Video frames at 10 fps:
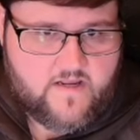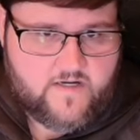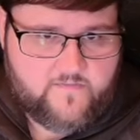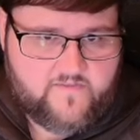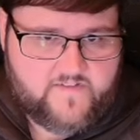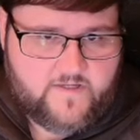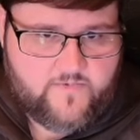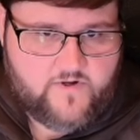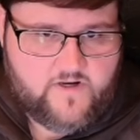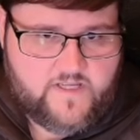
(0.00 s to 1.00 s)
number of
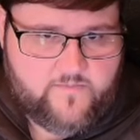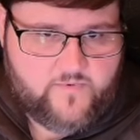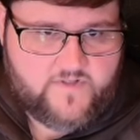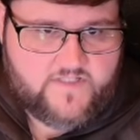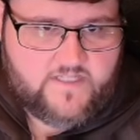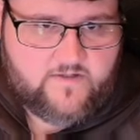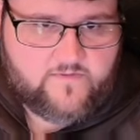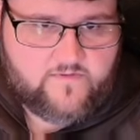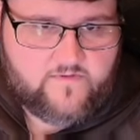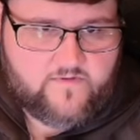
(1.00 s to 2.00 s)
temporary hit points
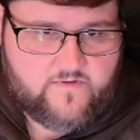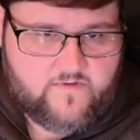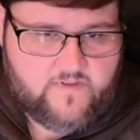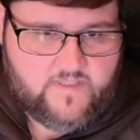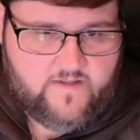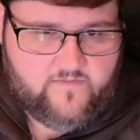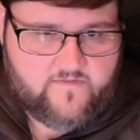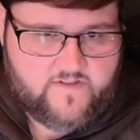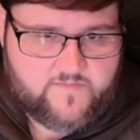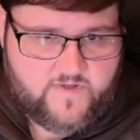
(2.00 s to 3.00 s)
equal to the level of
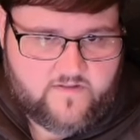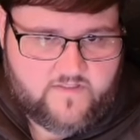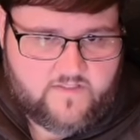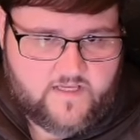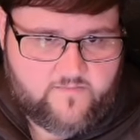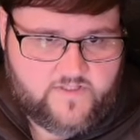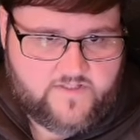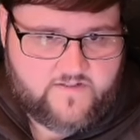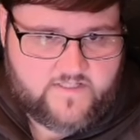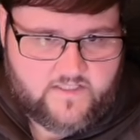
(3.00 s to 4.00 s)
the spell slot plus
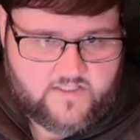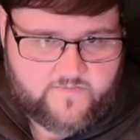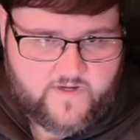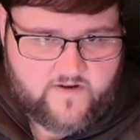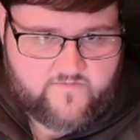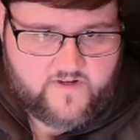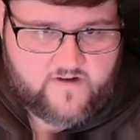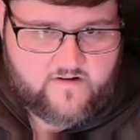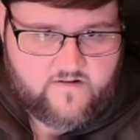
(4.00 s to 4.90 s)
your intelligence modifier.